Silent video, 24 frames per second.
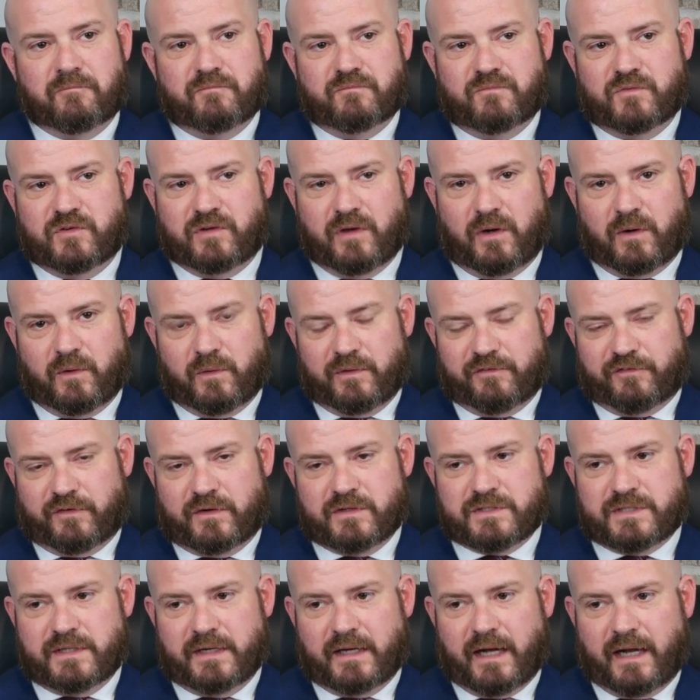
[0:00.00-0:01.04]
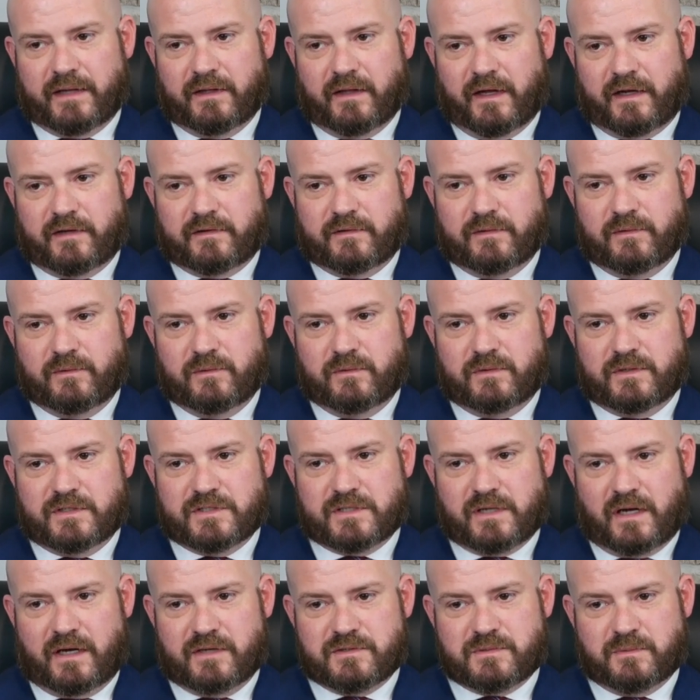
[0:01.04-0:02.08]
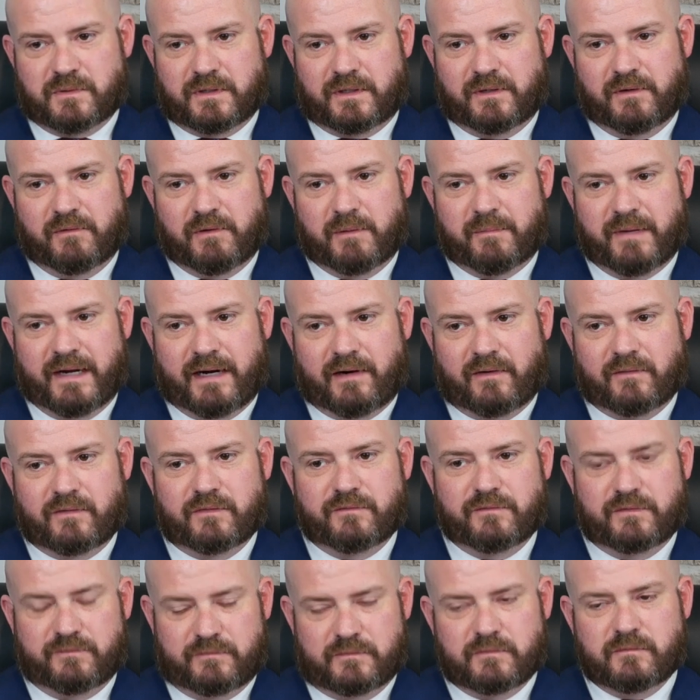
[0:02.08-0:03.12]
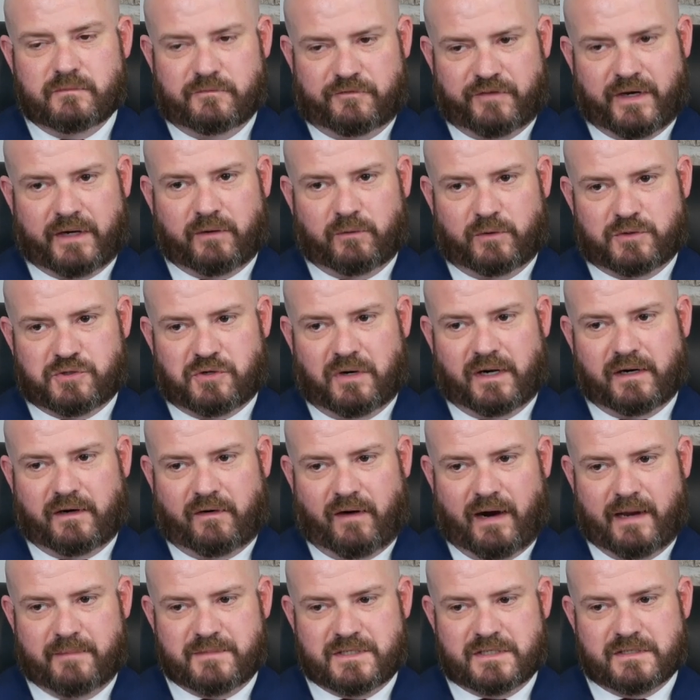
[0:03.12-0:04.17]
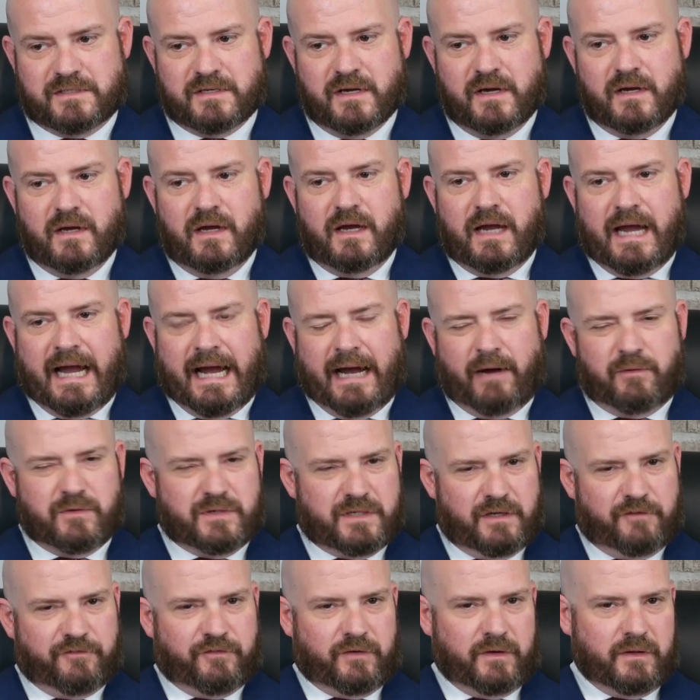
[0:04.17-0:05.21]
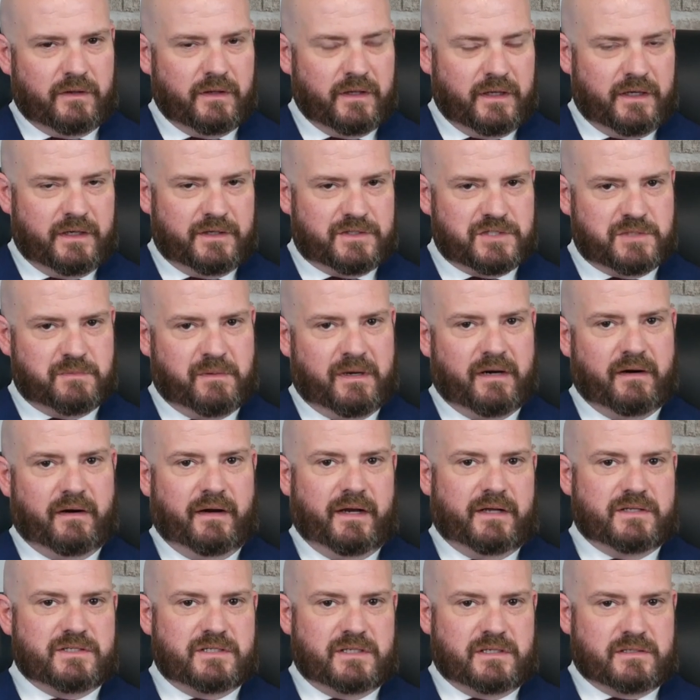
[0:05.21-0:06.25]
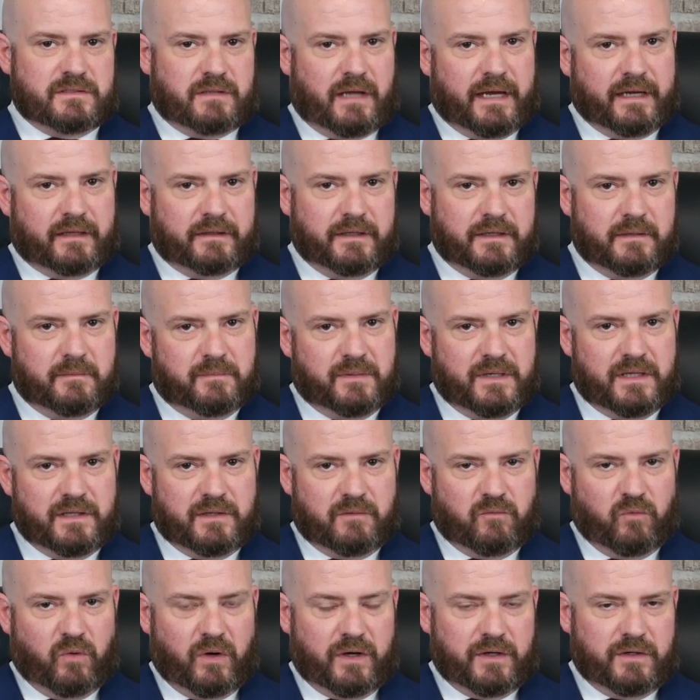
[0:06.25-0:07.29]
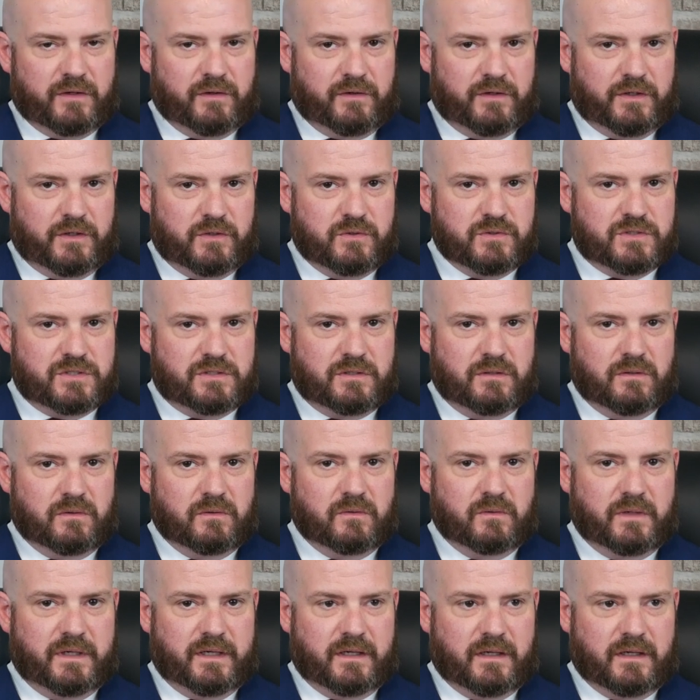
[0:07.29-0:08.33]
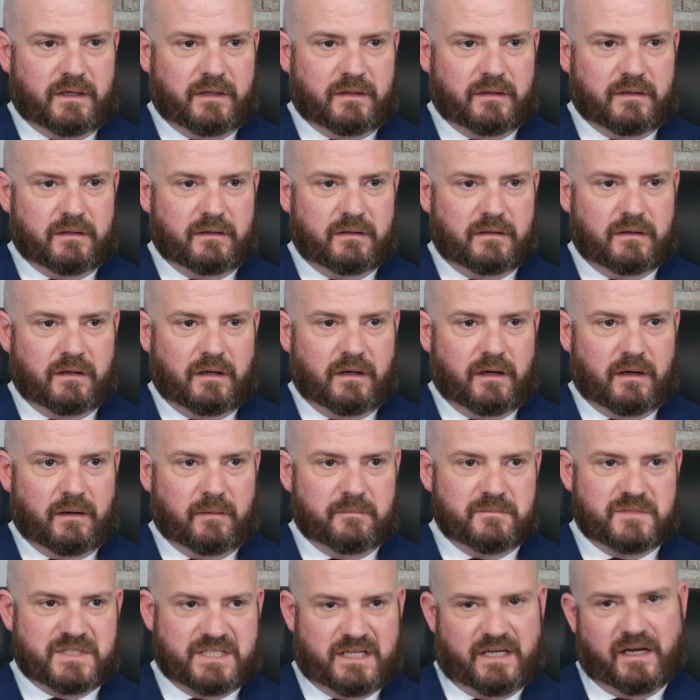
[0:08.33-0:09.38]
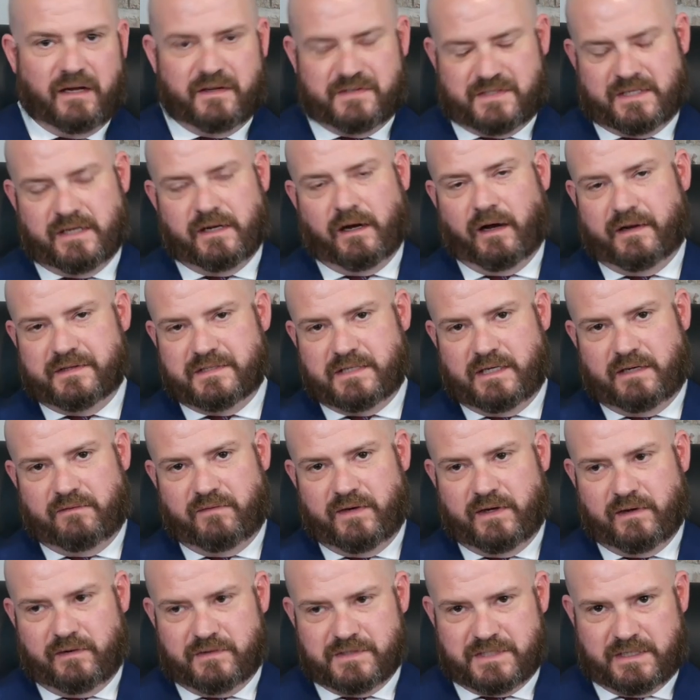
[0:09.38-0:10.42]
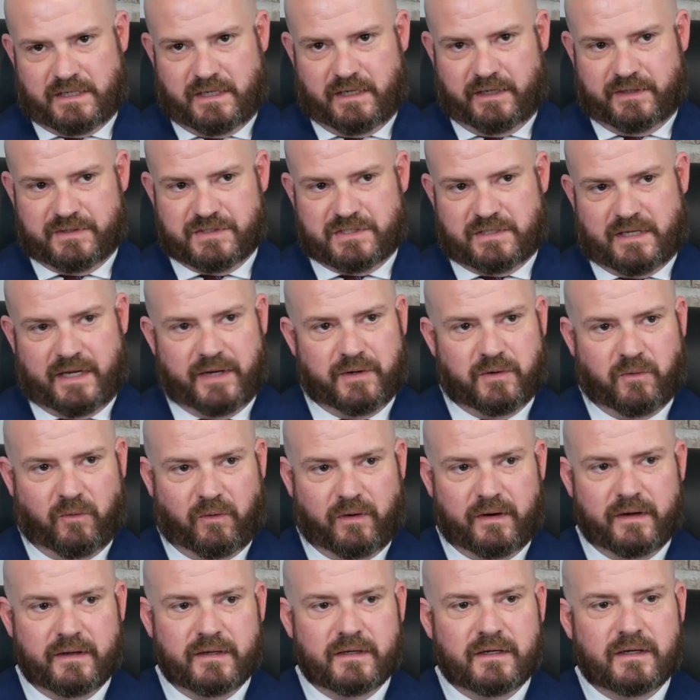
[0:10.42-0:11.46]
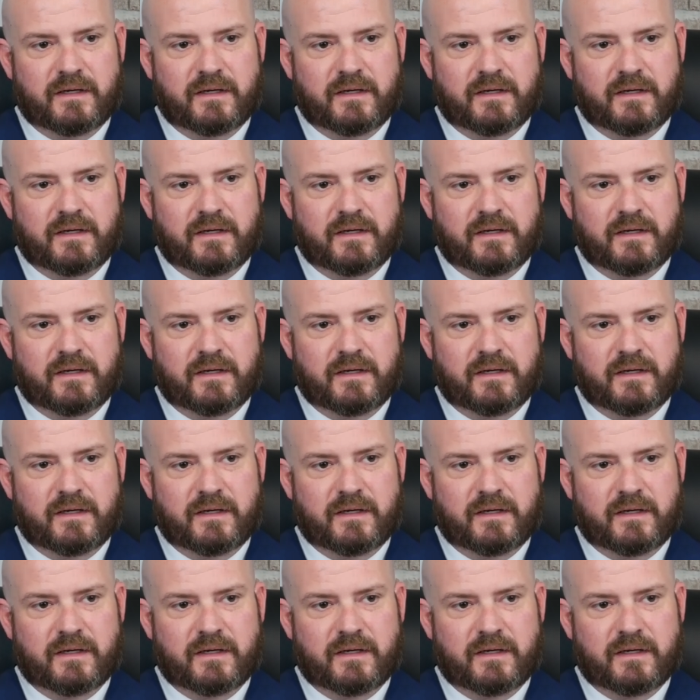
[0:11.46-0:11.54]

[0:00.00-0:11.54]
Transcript: So the first thing I'd like to discuss with you about federal drug crimes is how different the experience is likely to be than what you're used to in seeing on TV or seeing in state court.